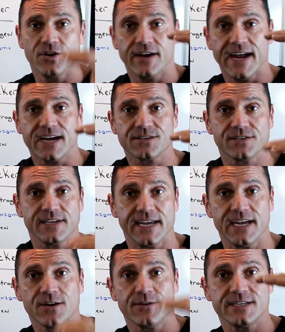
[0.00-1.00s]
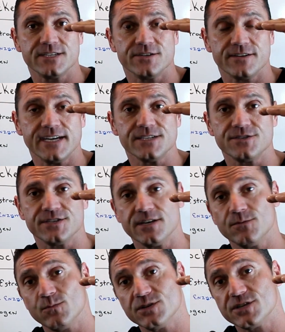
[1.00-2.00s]
you're actually increasing your
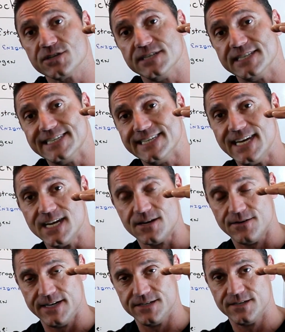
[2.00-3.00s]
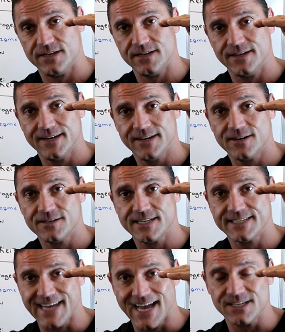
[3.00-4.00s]
estrogen, which you're decreasing your
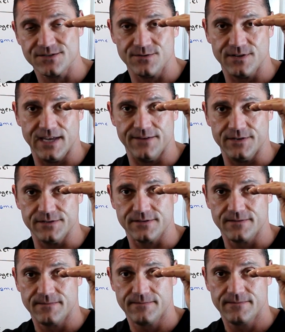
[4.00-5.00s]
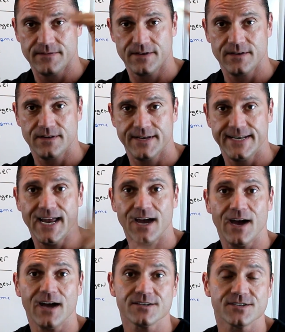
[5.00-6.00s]
testosterone levels.
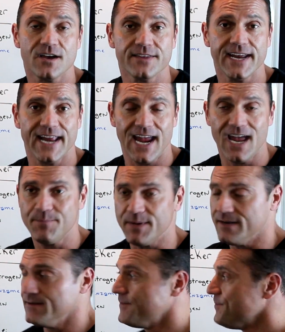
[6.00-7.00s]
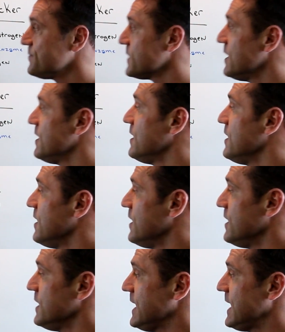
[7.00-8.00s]
Now, how does all that happen?
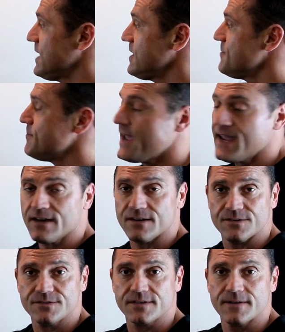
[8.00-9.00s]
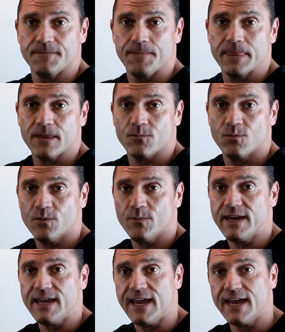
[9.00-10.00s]
In the males,
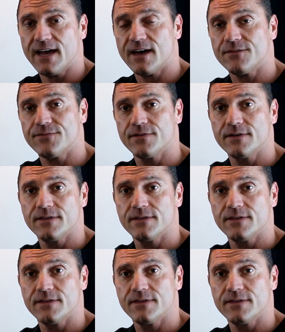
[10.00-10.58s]
when we have